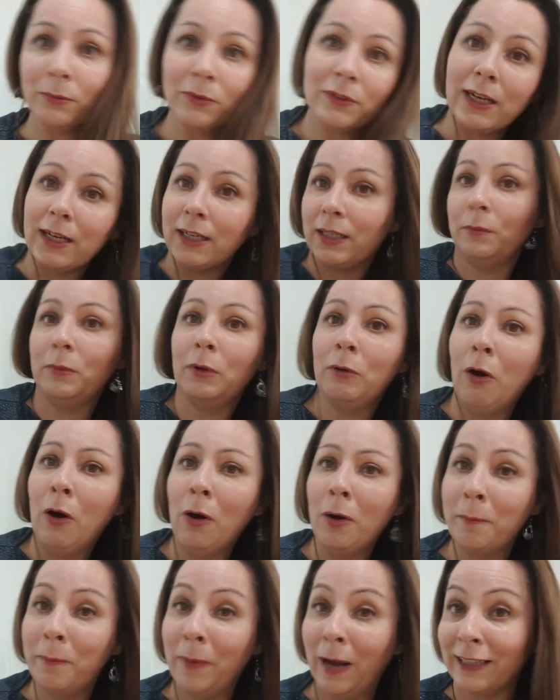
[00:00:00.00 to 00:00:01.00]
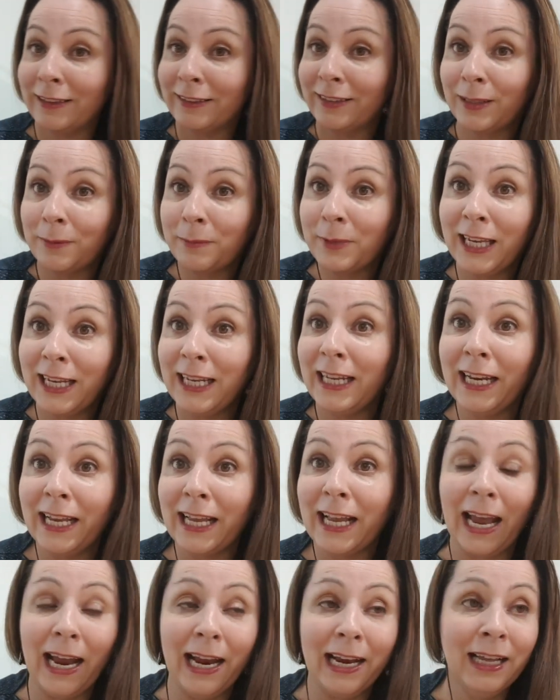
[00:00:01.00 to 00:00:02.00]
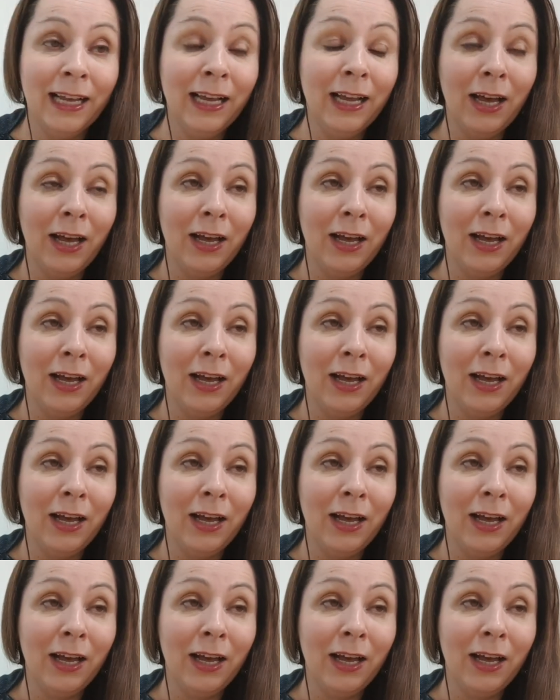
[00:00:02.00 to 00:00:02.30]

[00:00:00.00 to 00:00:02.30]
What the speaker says: it was taking me right back to the beginning again.